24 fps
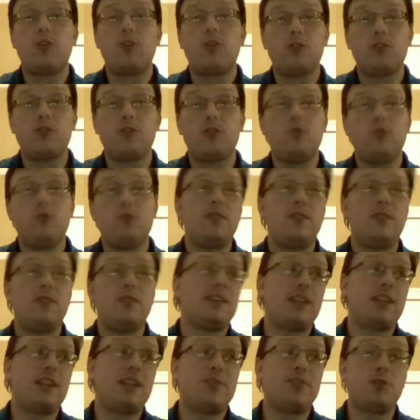who
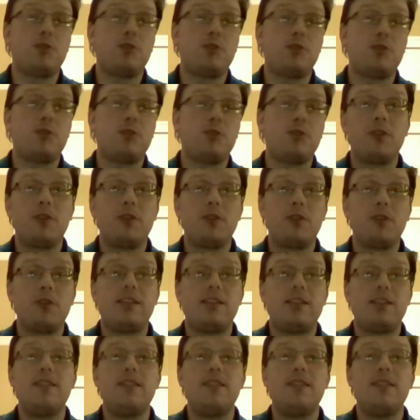doesn't have as much room to progress
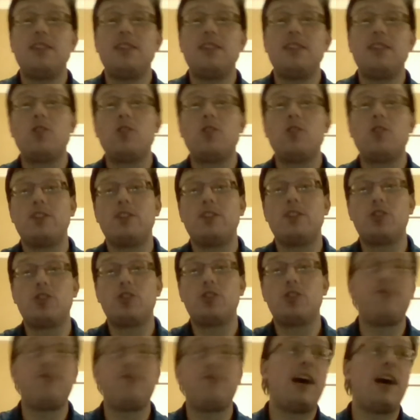in that he's going in
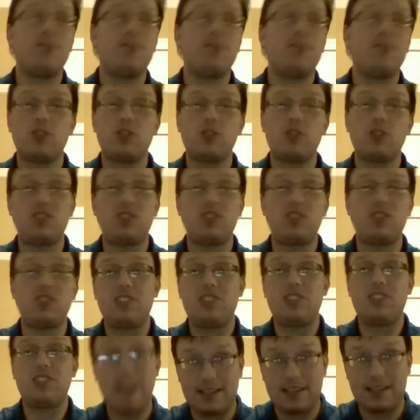start 5 or start
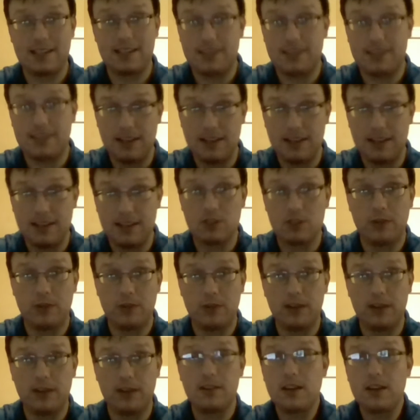6 in his
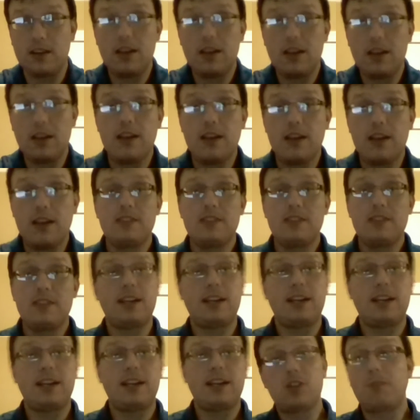career.
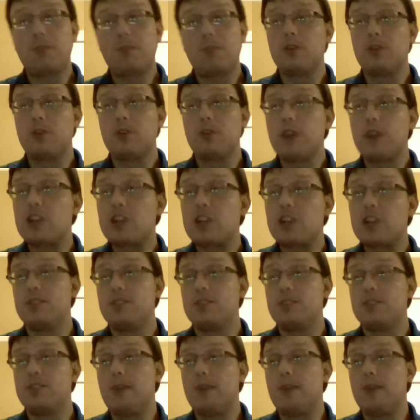Second start progression
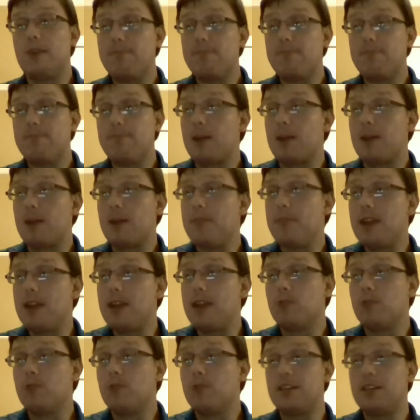is my main
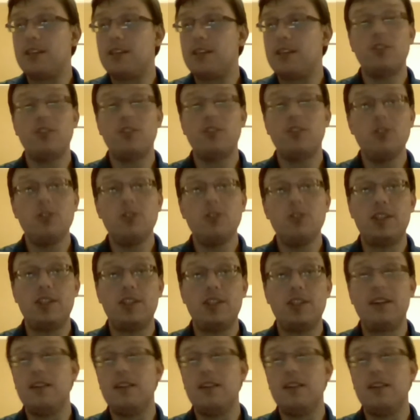reasoning for
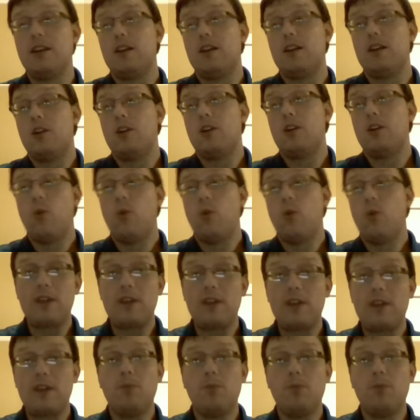using
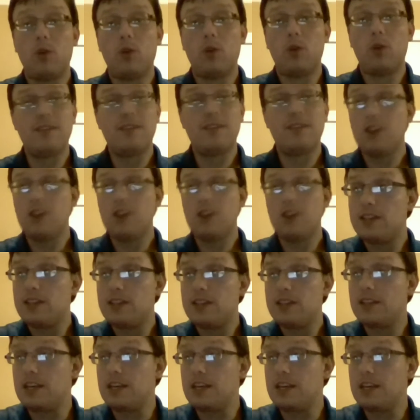Whitmore, even though he's